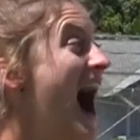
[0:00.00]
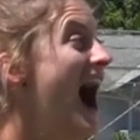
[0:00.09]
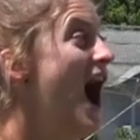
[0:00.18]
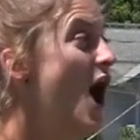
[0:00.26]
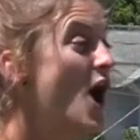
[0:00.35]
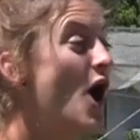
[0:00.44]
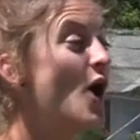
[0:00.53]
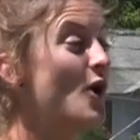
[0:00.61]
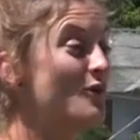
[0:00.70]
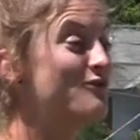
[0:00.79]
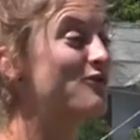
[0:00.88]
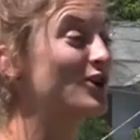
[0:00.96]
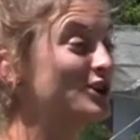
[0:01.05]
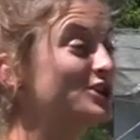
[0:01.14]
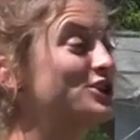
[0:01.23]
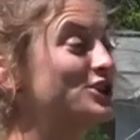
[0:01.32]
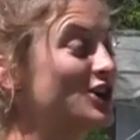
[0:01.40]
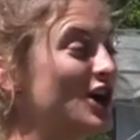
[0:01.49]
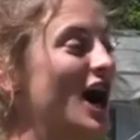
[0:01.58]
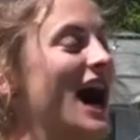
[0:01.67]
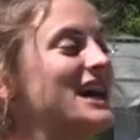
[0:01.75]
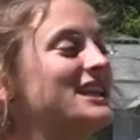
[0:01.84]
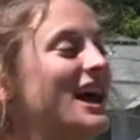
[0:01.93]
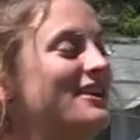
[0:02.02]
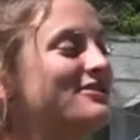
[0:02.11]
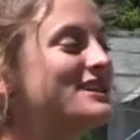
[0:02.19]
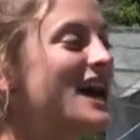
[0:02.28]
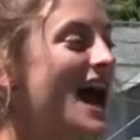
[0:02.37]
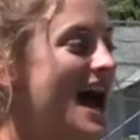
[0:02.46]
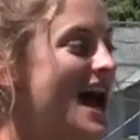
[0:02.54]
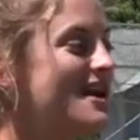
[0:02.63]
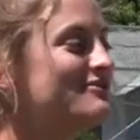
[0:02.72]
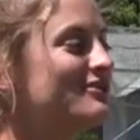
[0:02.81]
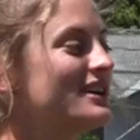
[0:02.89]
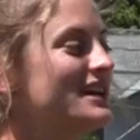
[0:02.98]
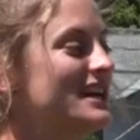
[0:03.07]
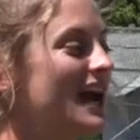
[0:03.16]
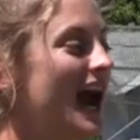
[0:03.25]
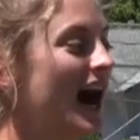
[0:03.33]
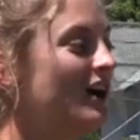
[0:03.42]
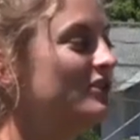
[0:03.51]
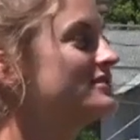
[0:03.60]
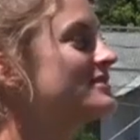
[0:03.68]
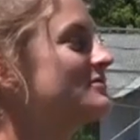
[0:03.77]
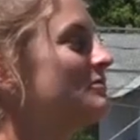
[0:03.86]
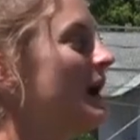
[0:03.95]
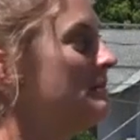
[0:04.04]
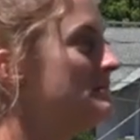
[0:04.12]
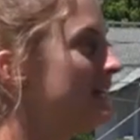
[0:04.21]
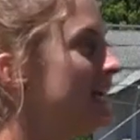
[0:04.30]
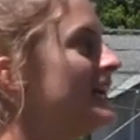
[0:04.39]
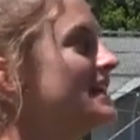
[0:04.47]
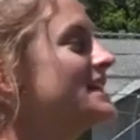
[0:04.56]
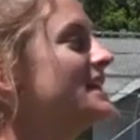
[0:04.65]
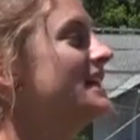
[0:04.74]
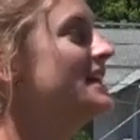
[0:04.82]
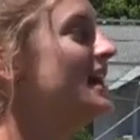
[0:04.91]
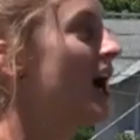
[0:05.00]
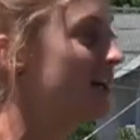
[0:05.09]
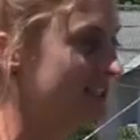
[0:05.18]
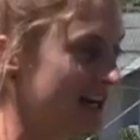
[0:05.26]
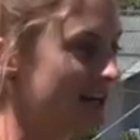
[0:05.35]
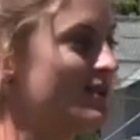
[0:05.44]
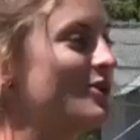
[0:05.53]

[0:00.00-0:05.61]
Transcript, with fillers: the course. Oh, for sure. I left every ounce of my being on that